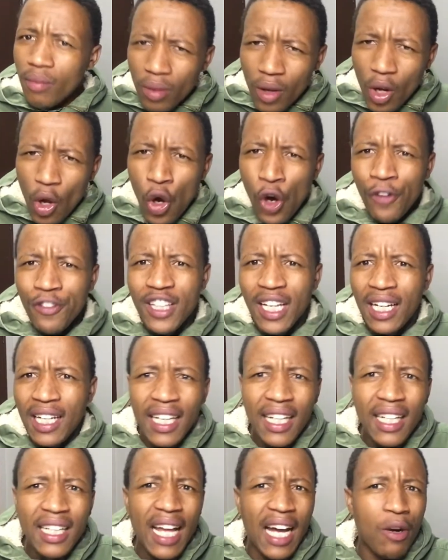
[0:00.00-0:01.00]
of the
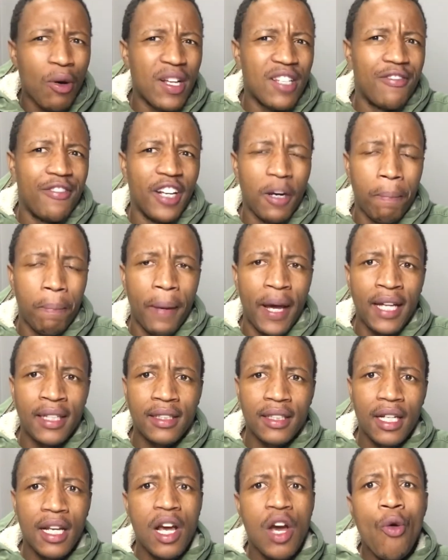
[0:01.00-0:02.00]
league that was very bad.
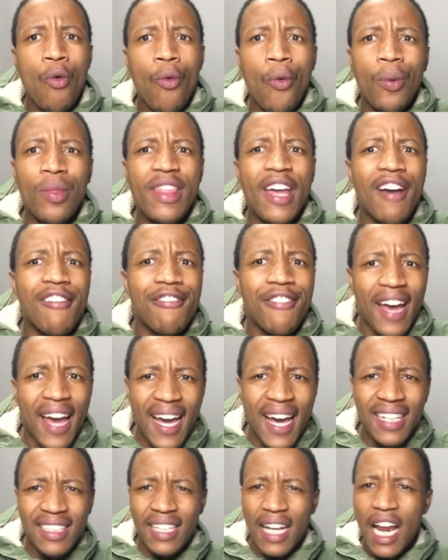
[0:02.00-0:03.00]
They've
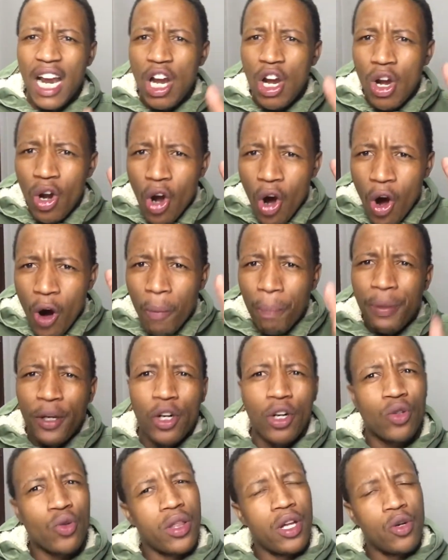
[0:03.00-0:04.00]
had a long
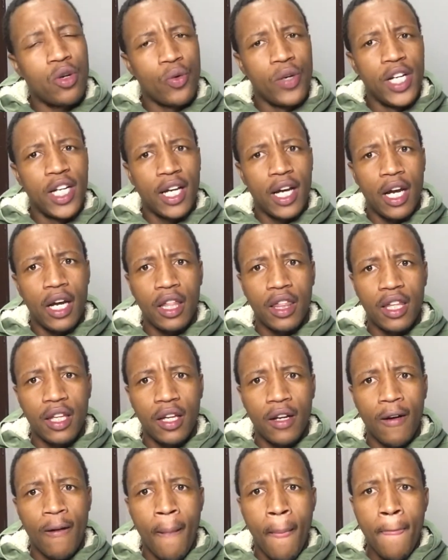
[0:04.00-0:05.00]
period without winning
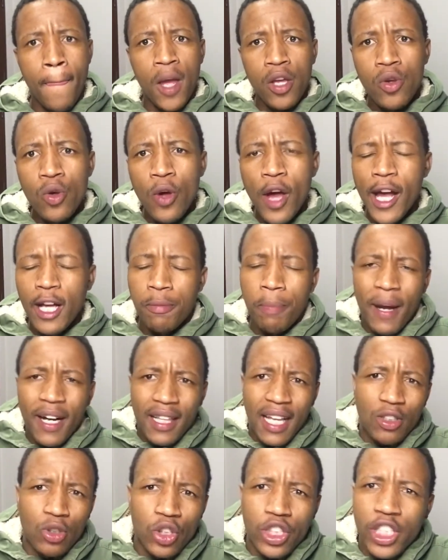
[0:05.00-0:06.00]
anything. You expect
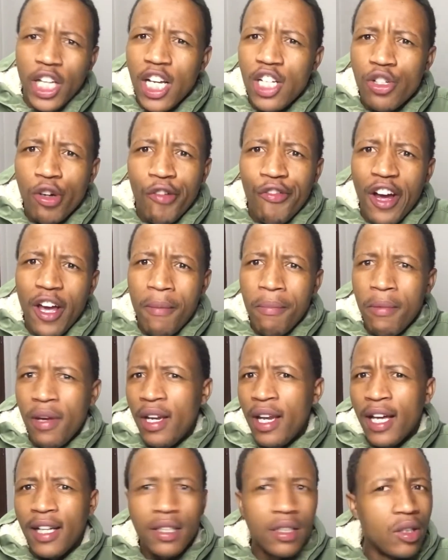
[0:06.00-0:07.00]
that to change over a
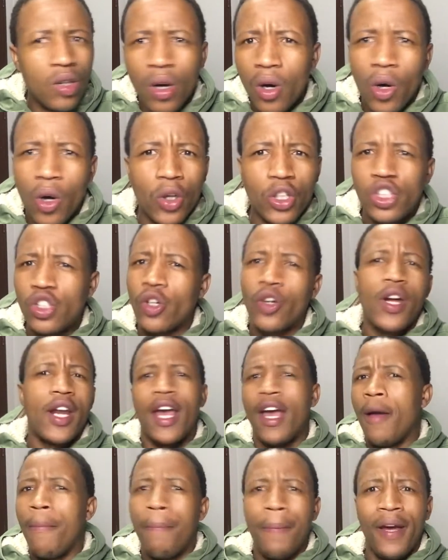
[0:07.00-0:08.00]
minute? No, it's not going to
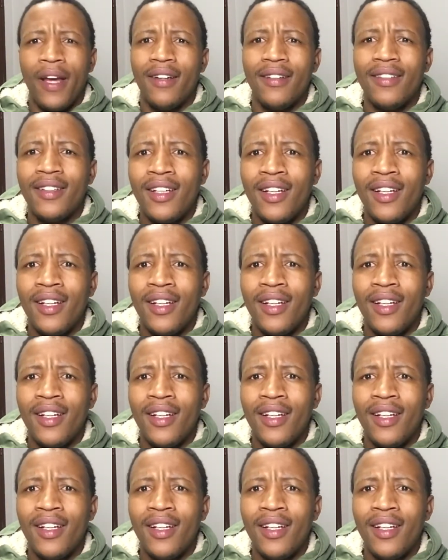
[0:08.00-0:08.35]
happen.